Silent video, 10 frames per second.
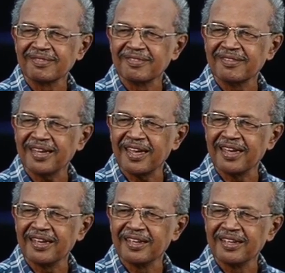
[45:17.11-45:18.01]
Okay.
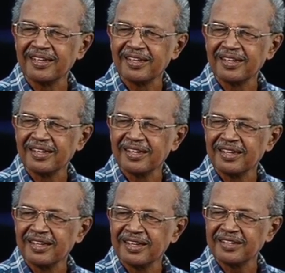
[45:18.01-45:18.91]

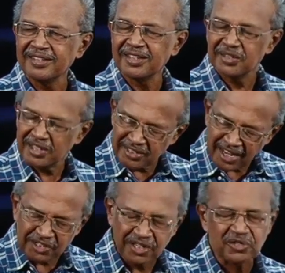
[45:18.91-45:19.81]
See, these
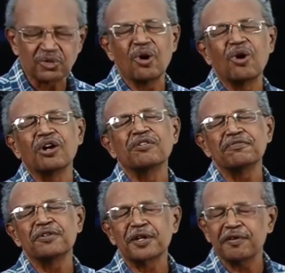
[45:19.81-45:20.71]
actions go on
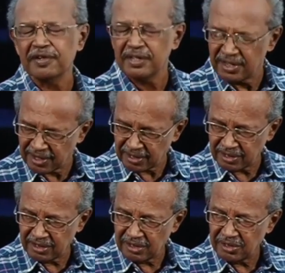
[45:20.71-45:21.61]
forever,
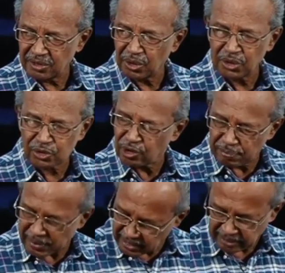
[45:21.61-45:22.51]
no
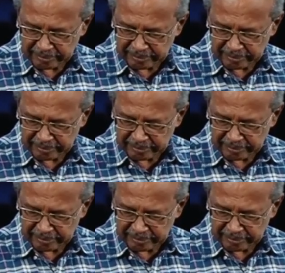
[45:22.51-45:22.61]
stopping.